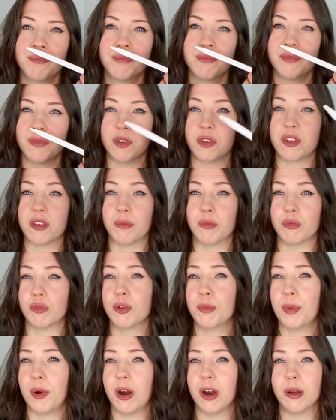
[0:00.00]
There's some
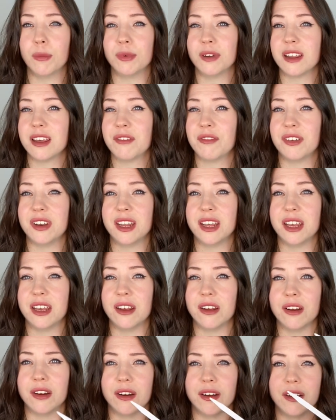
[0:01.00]
rhubarb leaf in
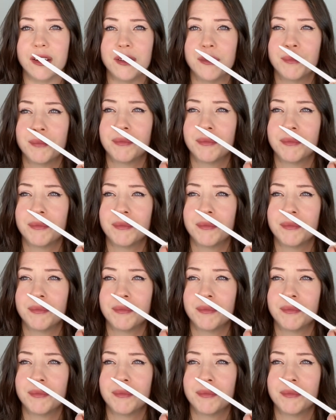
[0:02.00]
here.